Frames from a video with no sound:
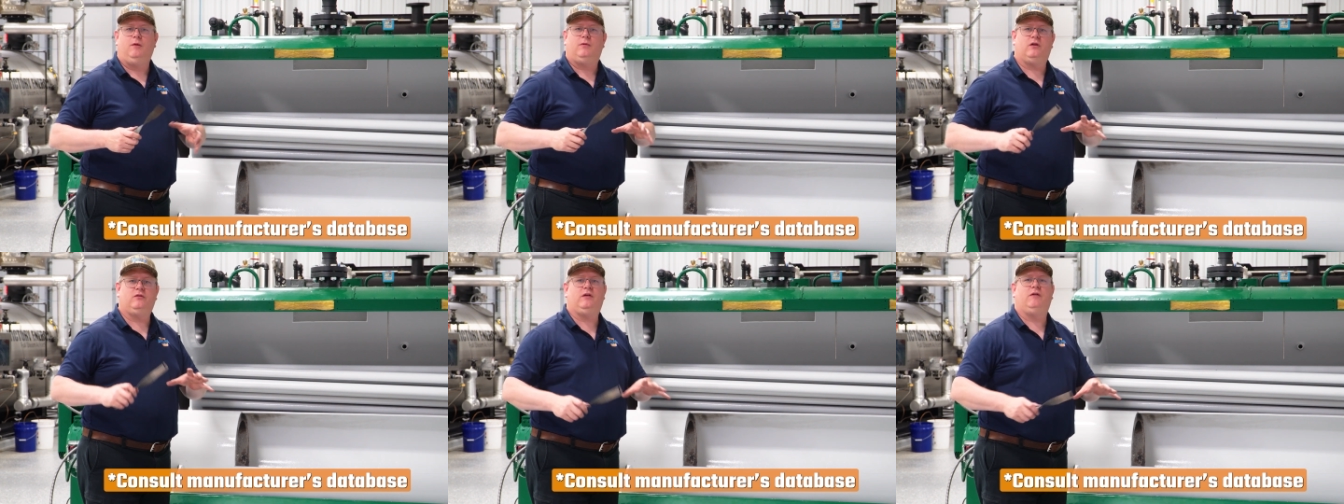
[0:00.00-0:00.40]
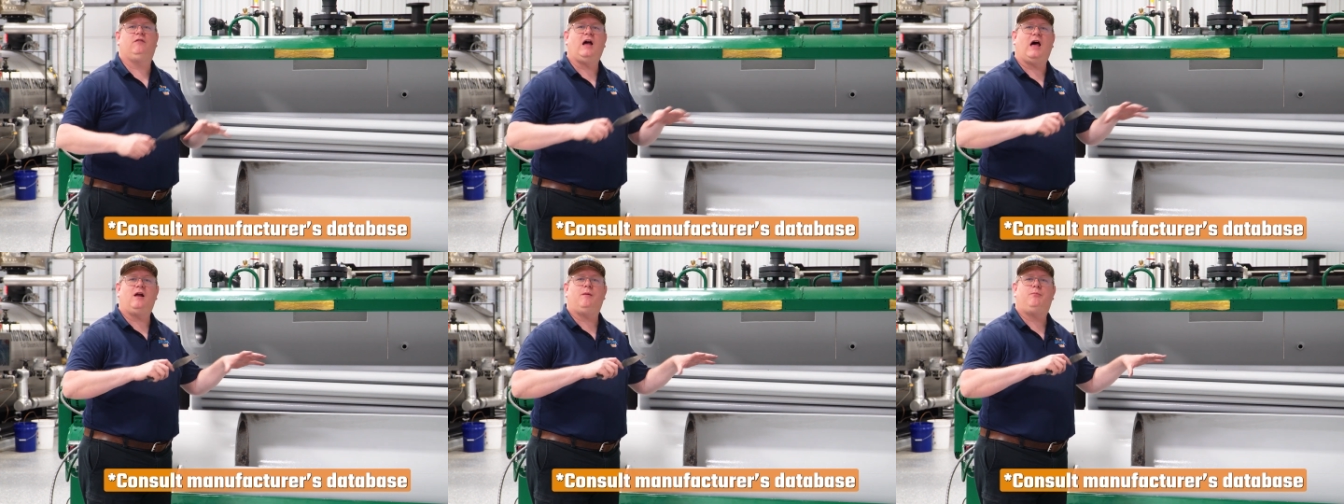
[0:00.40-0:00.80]
because they've
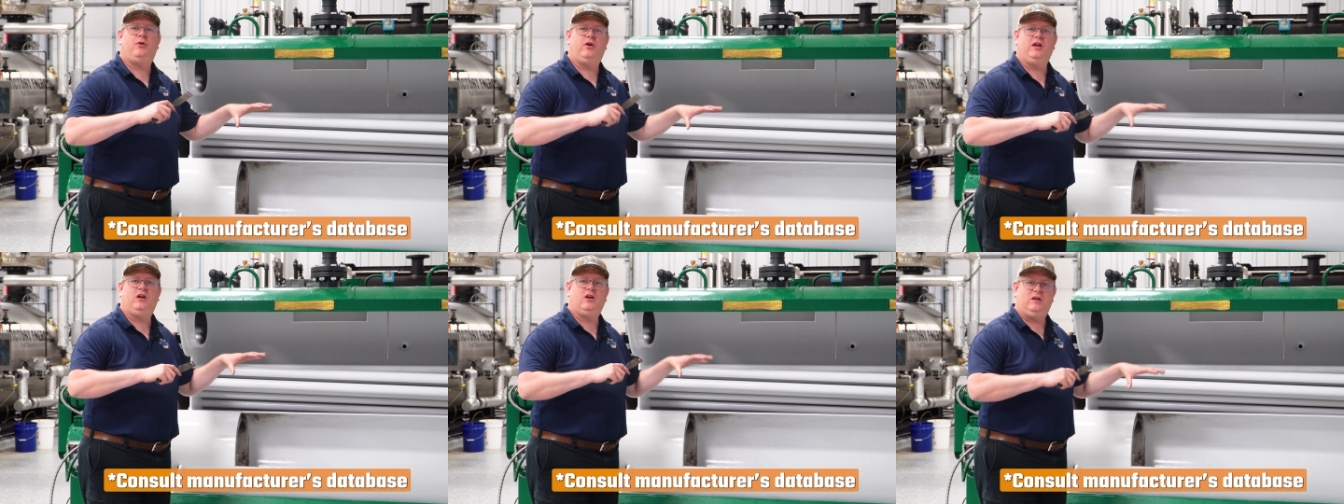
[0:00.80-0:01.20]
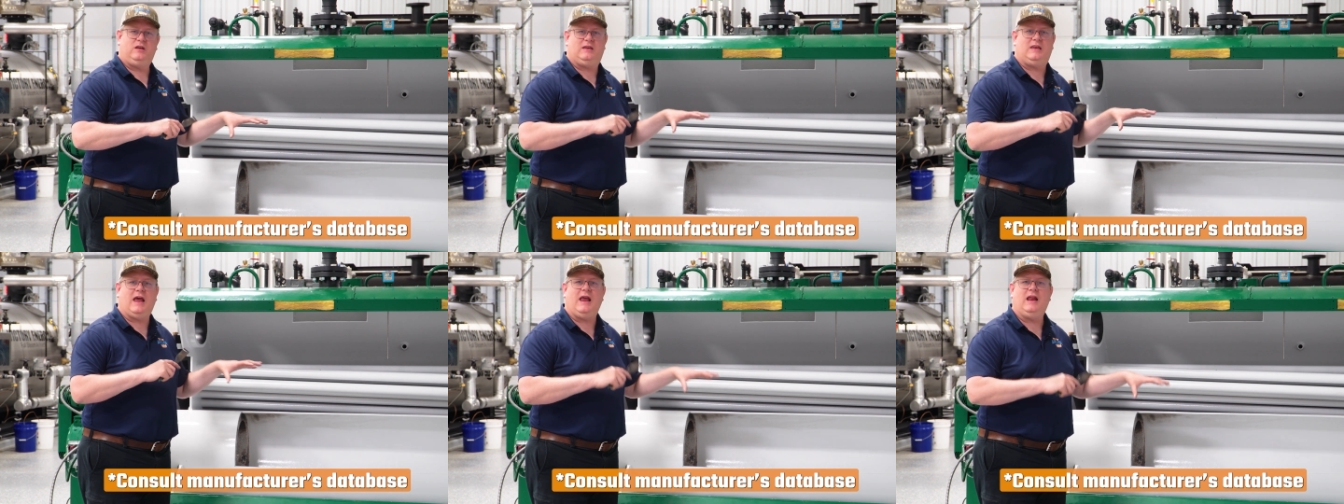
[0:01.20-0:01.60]
got a pretty
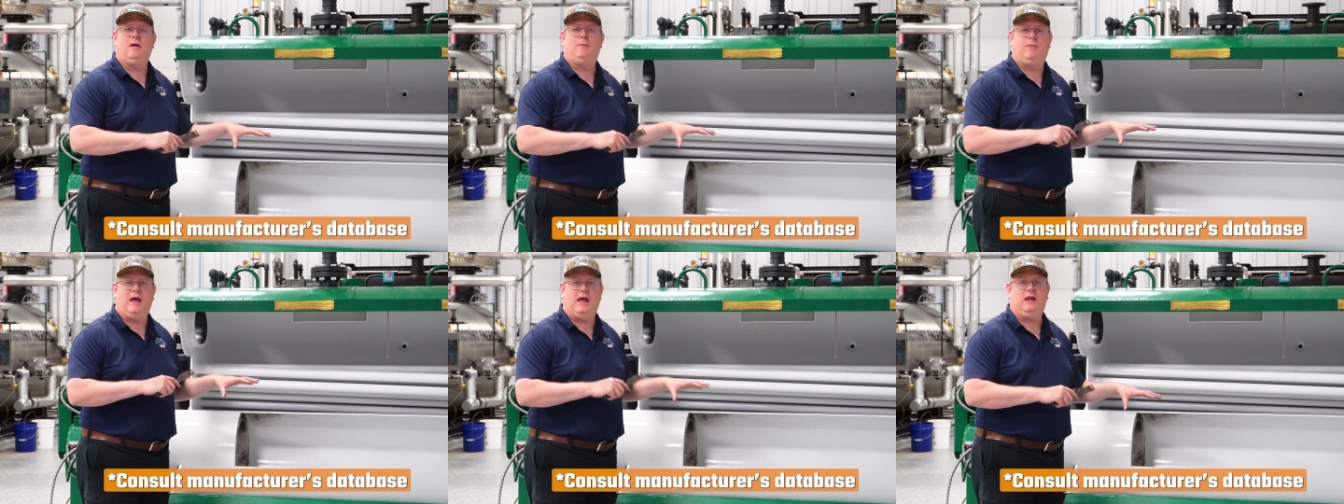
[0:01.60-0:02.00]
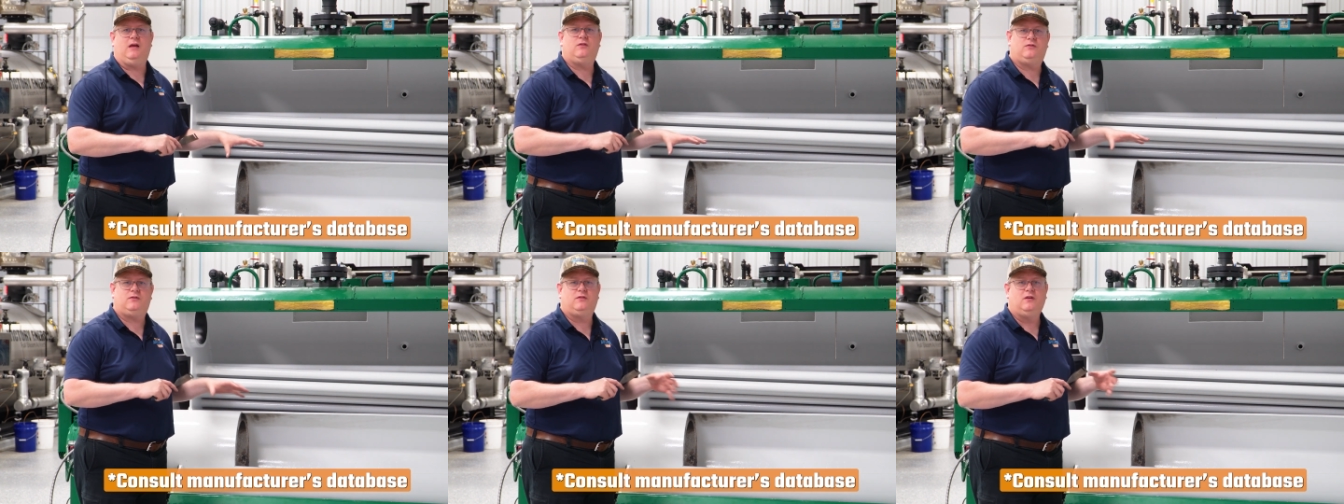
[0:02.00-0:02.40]
good
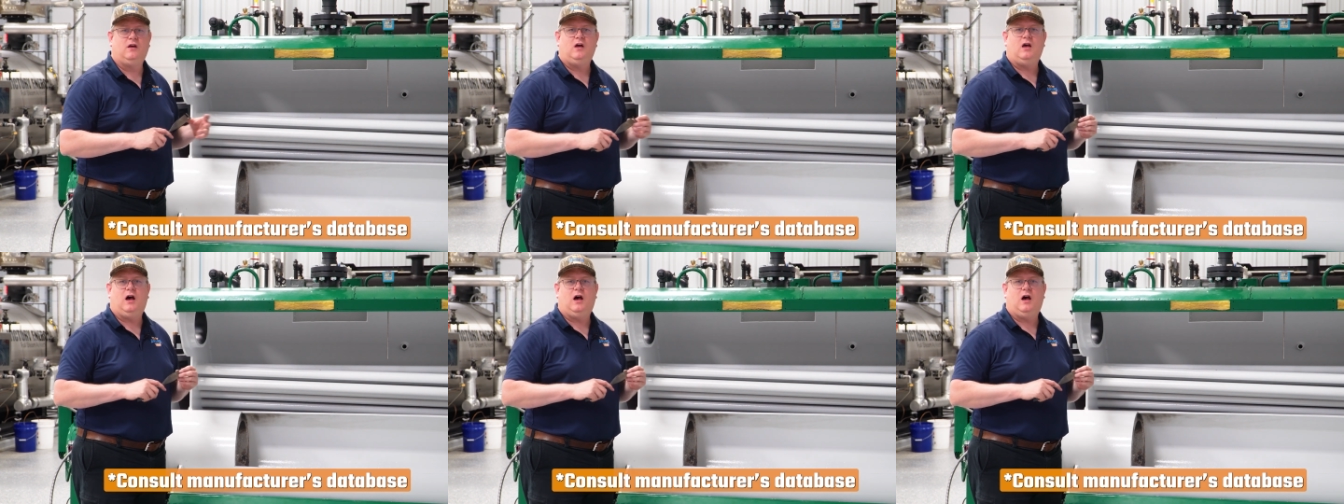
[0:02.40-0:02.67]
database